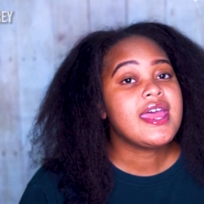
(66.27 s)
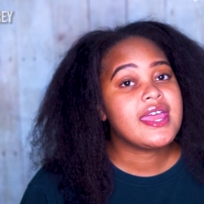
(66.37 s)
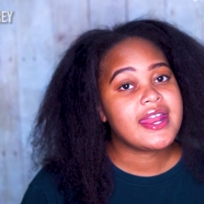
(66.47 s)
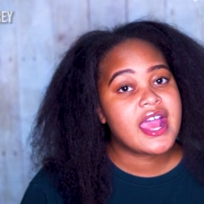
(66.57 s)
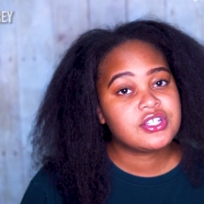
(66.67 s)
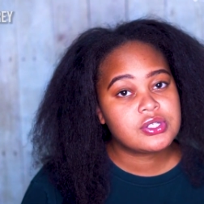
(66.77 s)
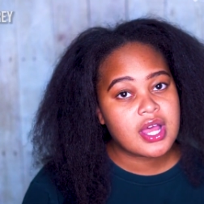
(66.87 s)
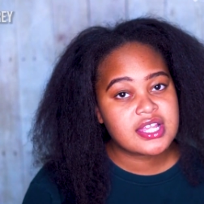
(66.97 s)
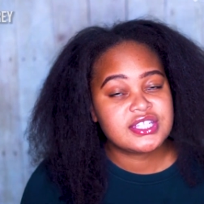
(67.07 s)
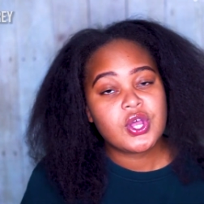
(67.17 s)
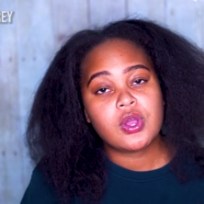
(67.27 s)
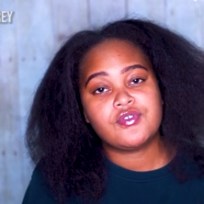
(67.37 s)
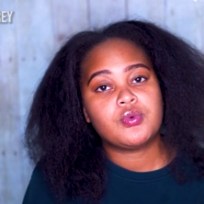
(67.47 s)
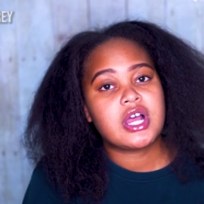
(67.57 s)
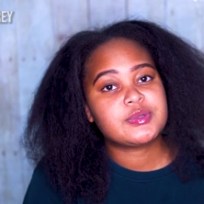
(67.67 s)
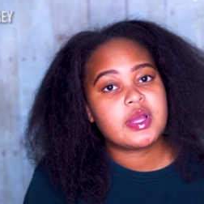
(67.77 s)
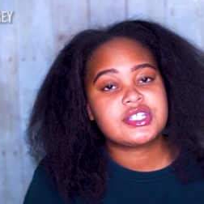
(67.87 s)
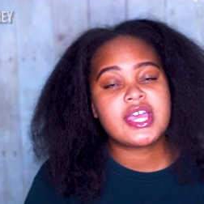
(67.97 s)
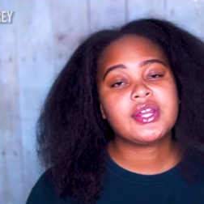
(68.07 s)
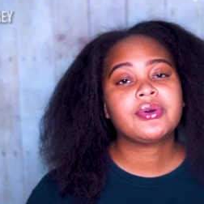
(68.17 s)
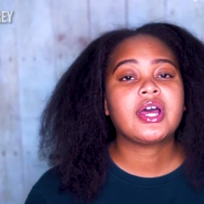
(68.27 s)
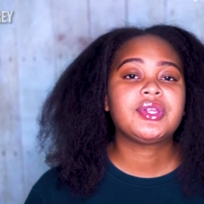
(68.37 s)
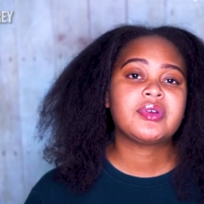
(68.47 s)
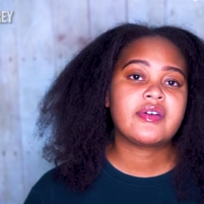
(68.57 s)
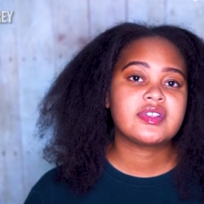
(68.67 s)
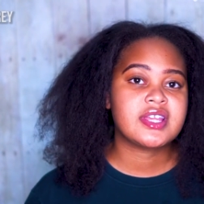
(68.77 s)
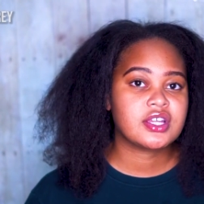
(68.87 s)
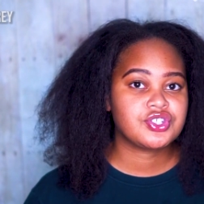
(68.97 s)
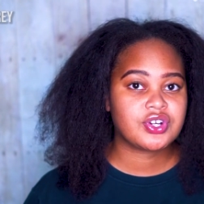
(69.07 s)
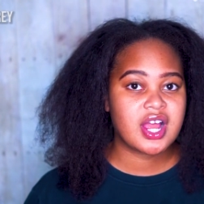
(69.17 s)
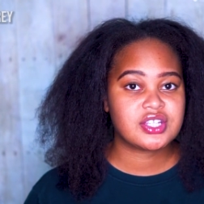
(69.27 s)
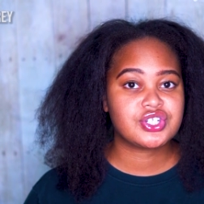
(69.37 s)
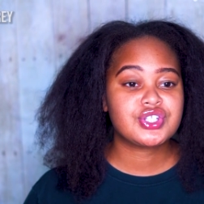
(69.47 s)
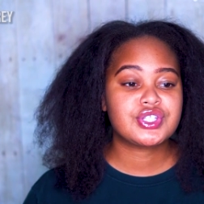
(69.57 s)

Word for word: And as you guys know, if you watch my channel, I do have a texturizer,